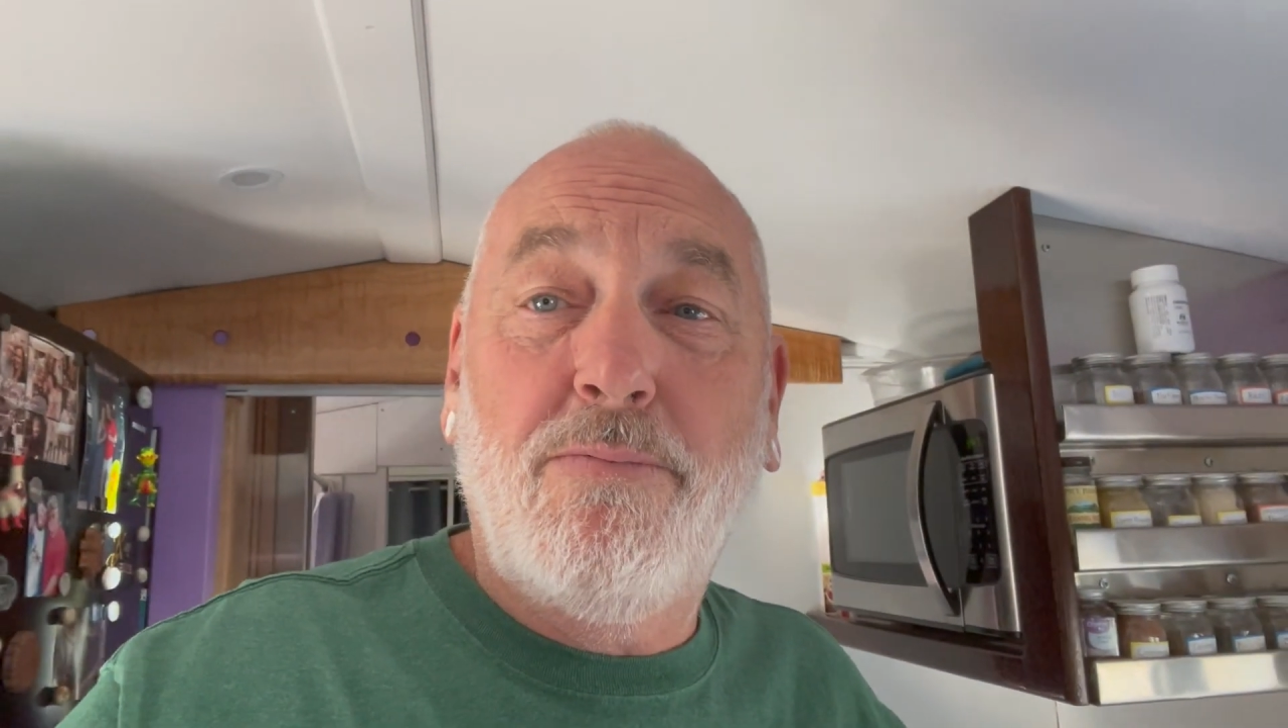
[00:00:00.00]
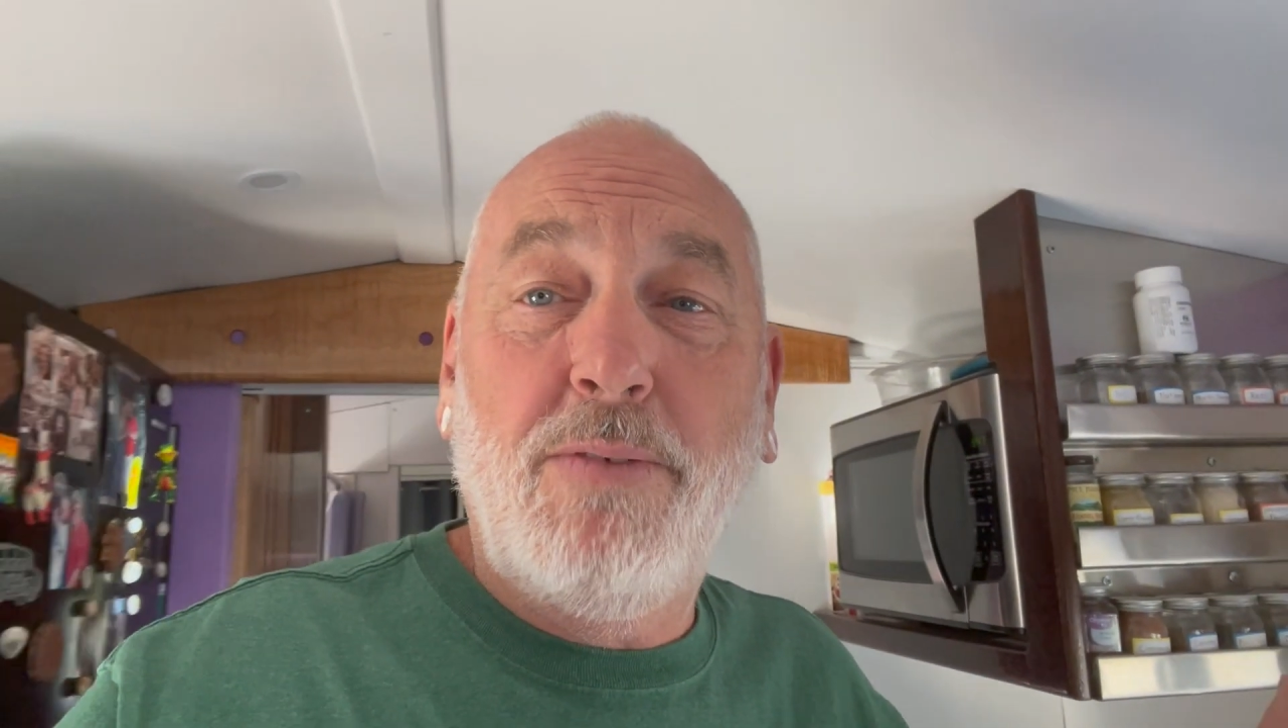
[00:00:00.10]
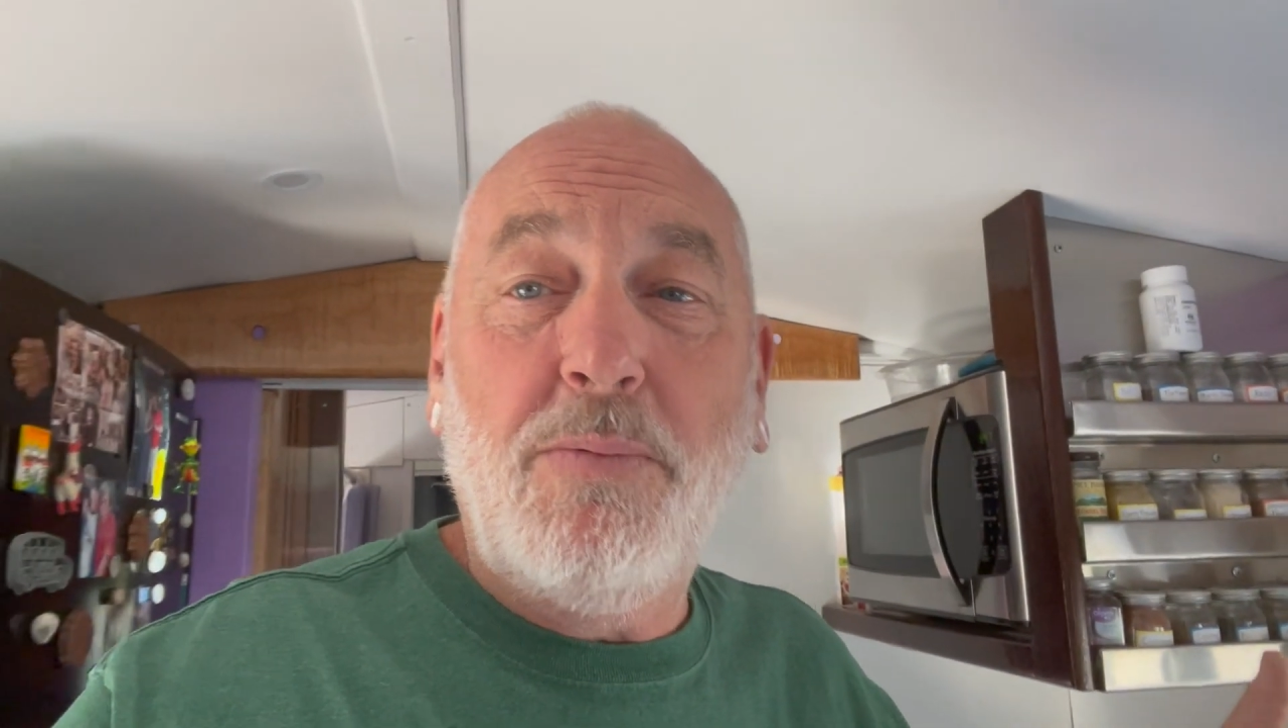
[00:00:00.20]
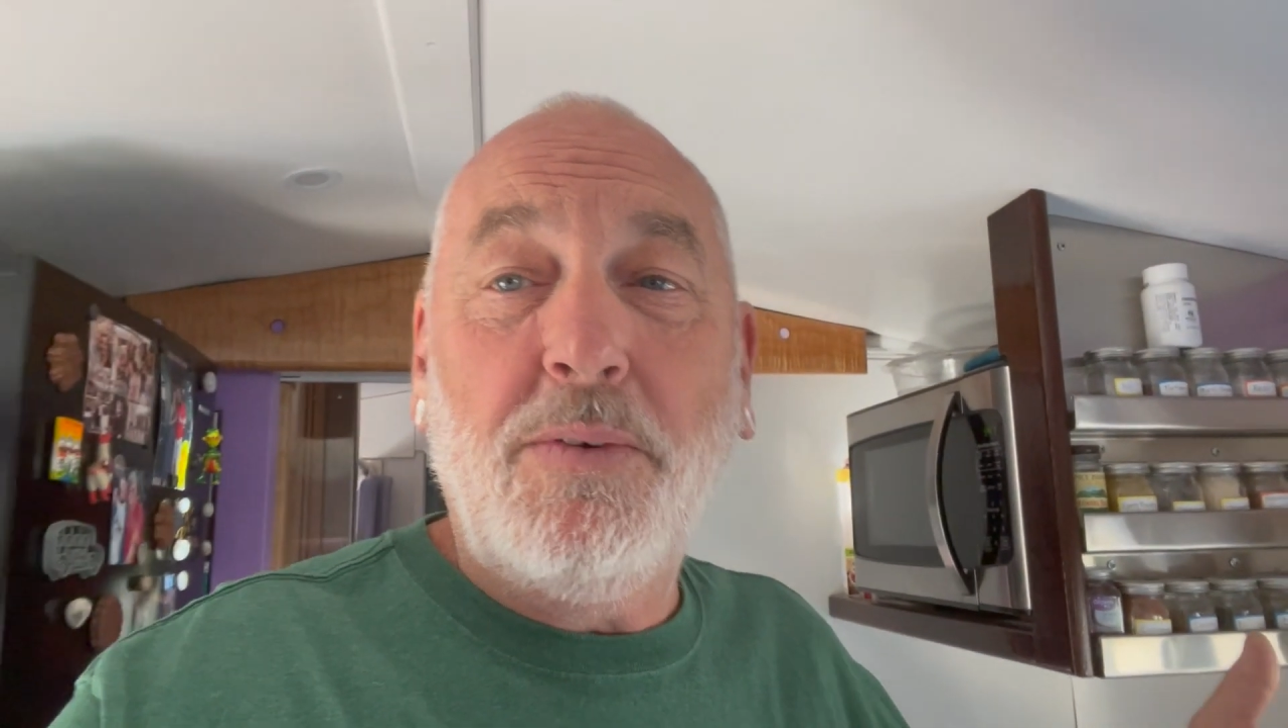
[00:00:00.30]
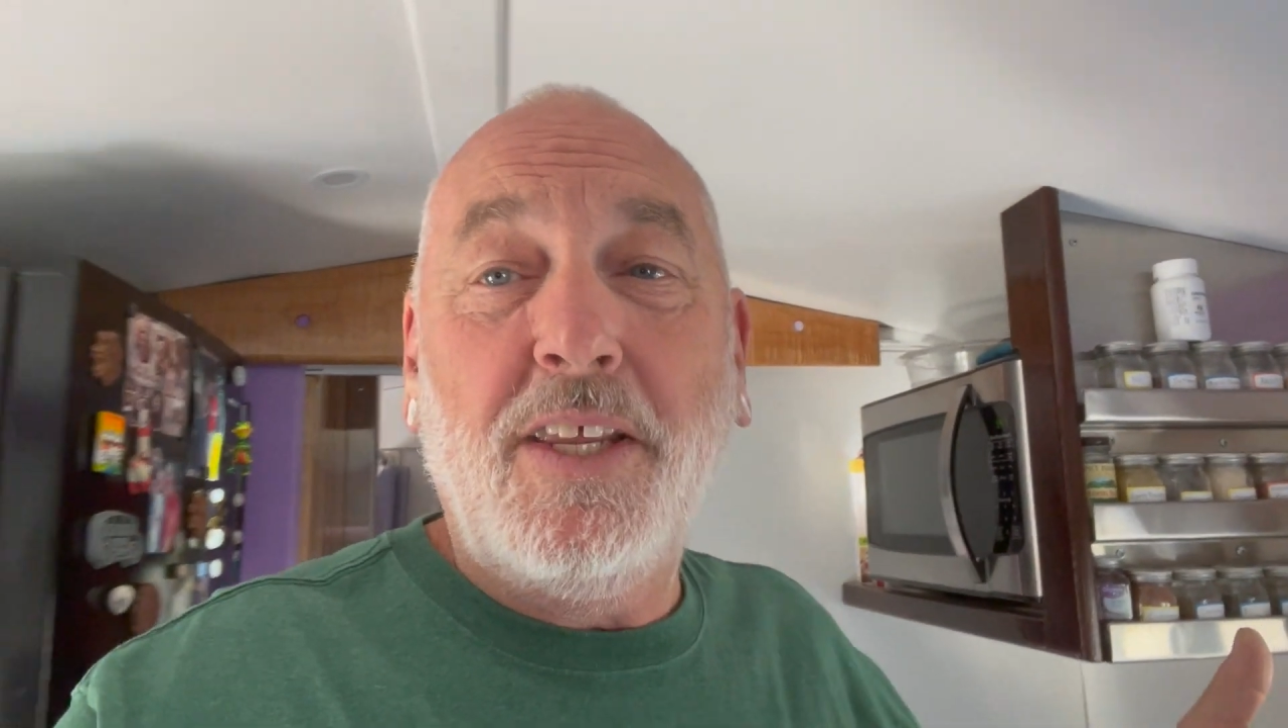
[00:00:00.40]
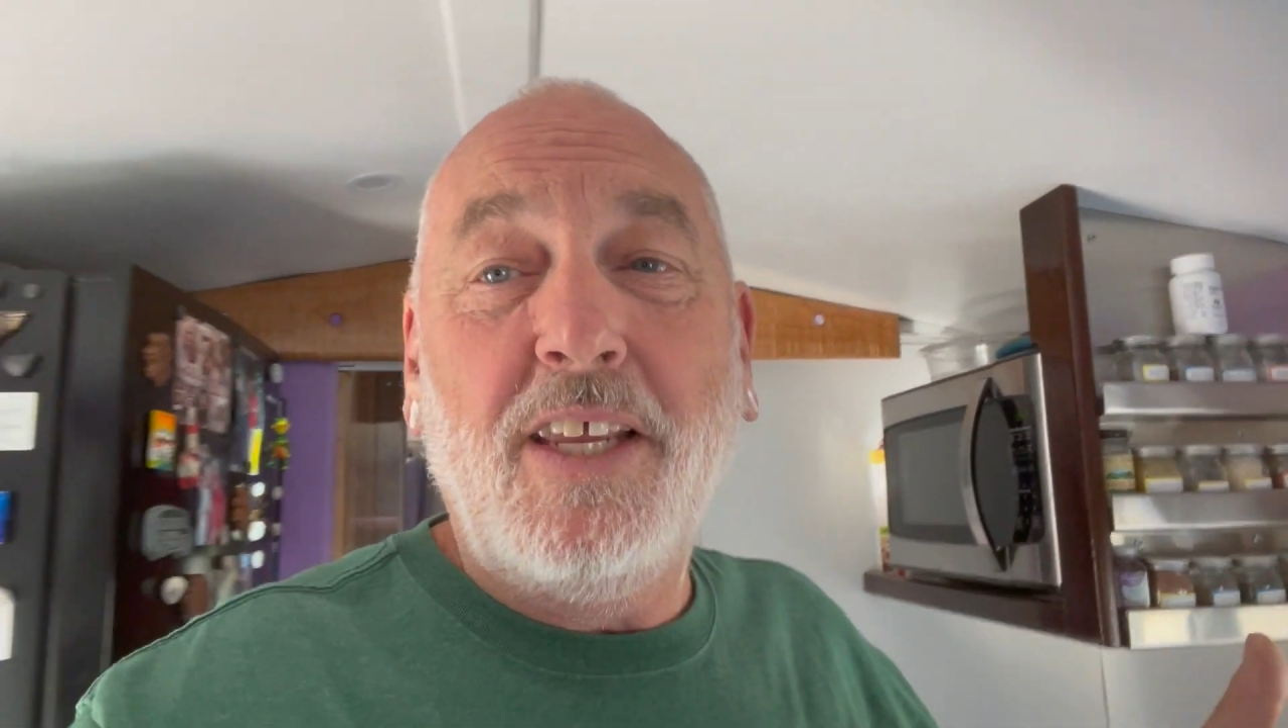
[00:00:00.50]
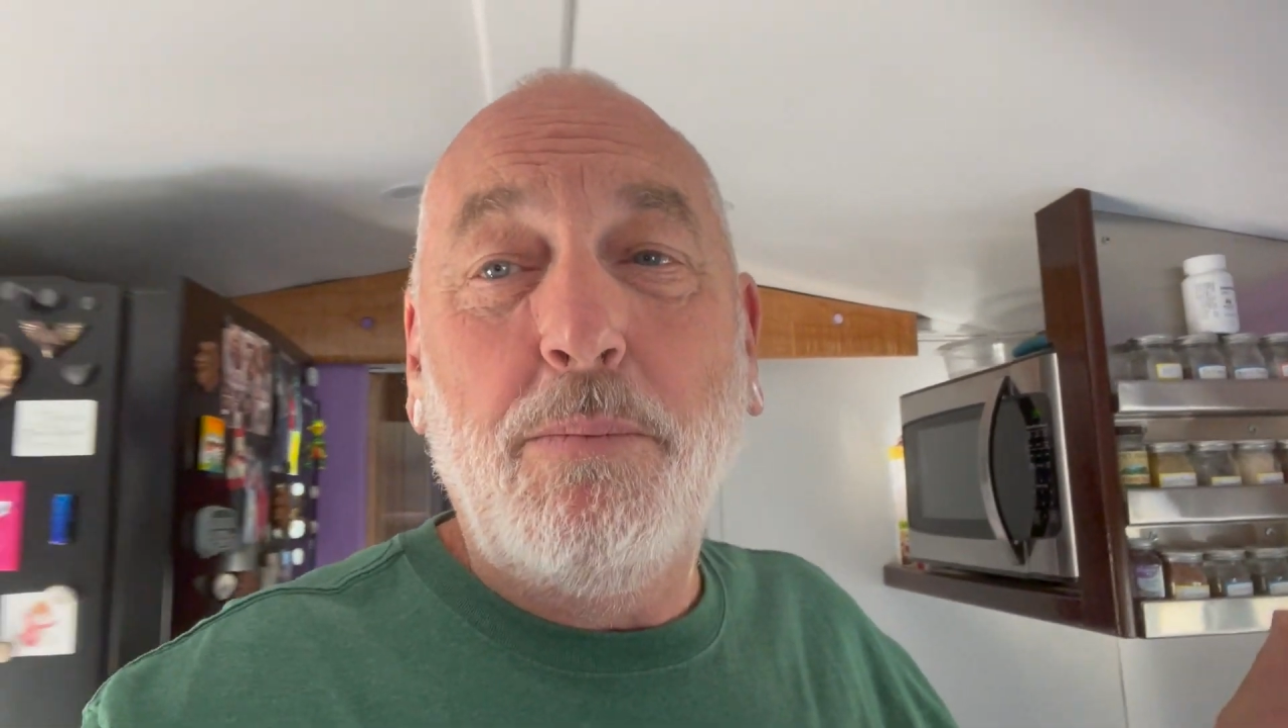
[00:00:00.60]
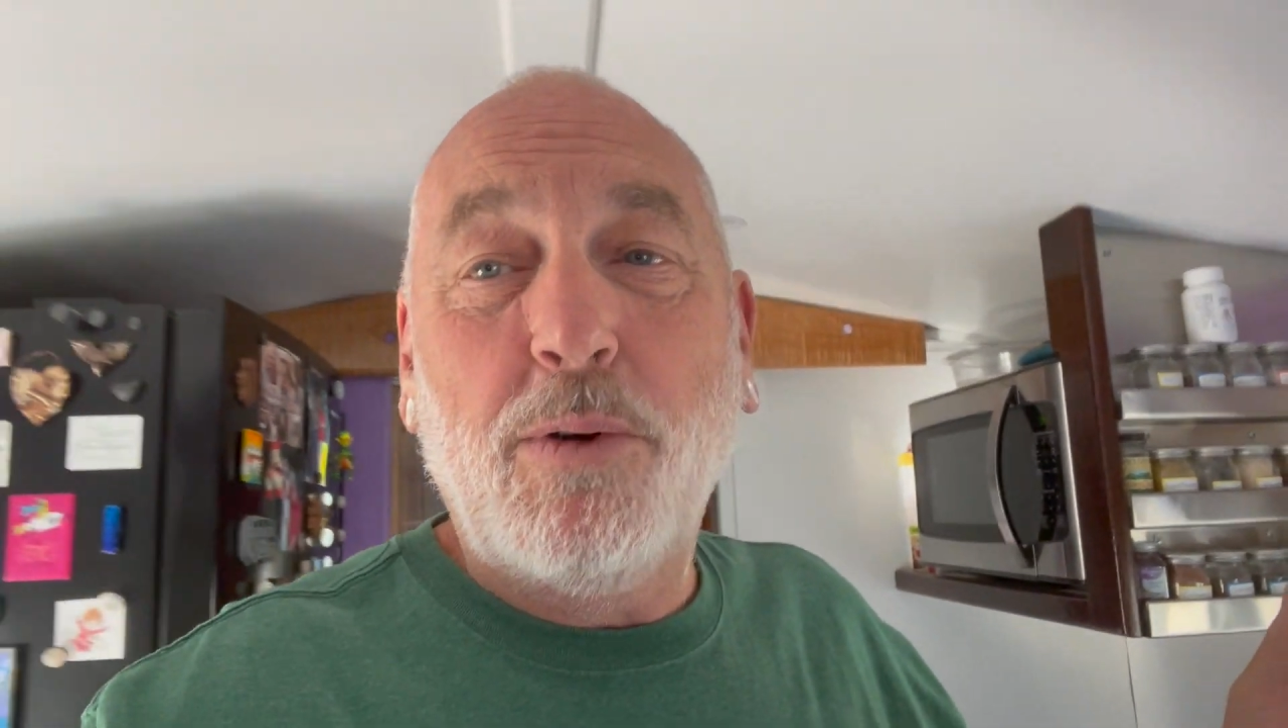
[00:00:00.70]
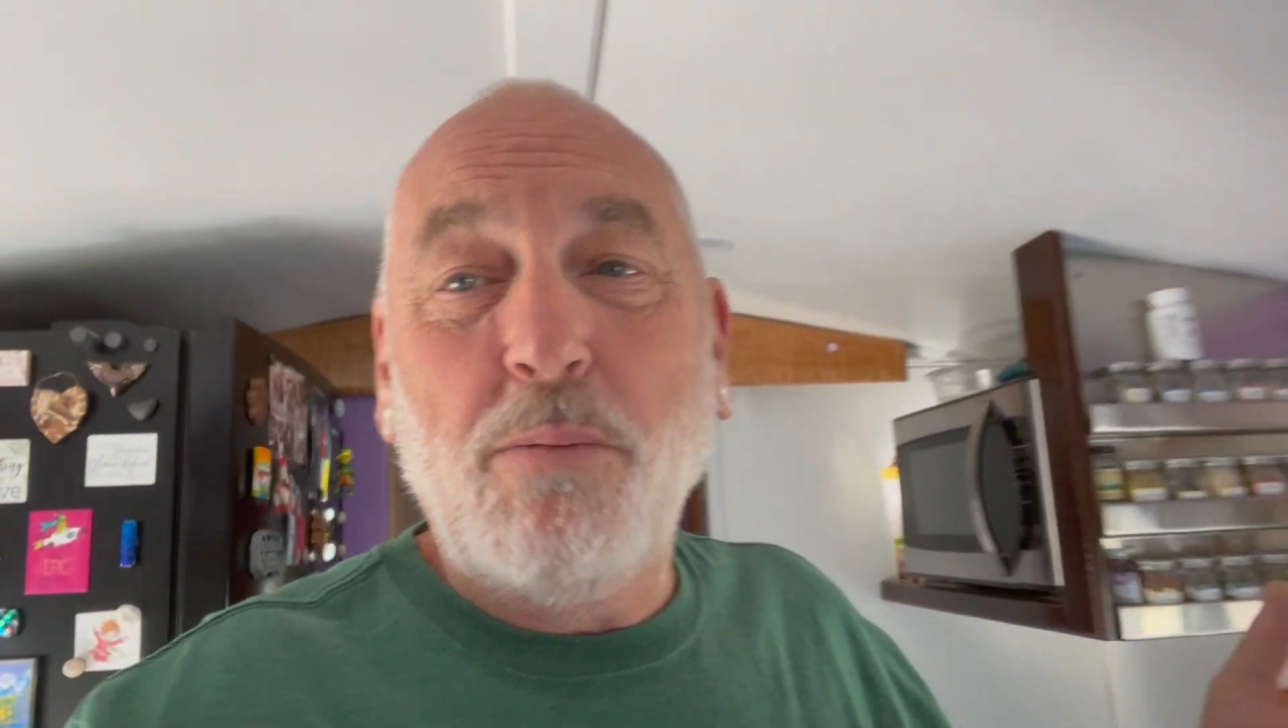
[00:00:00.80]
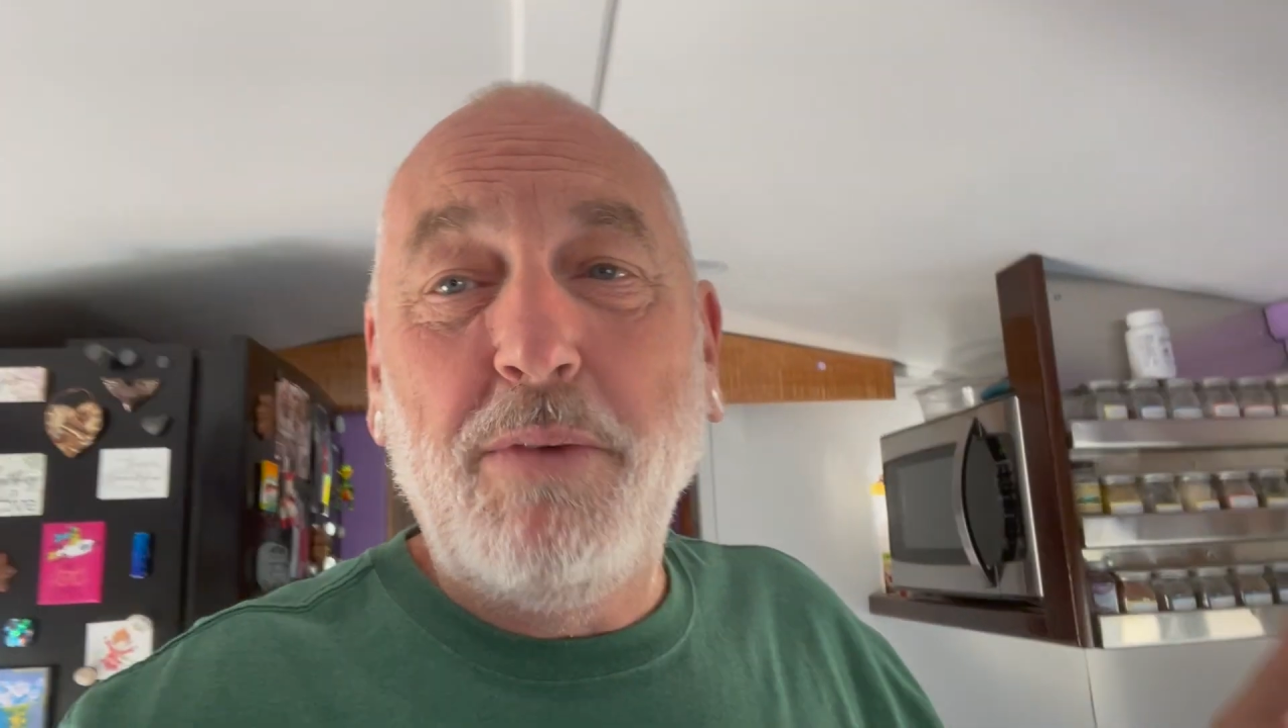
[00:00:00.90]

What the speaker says: 15 more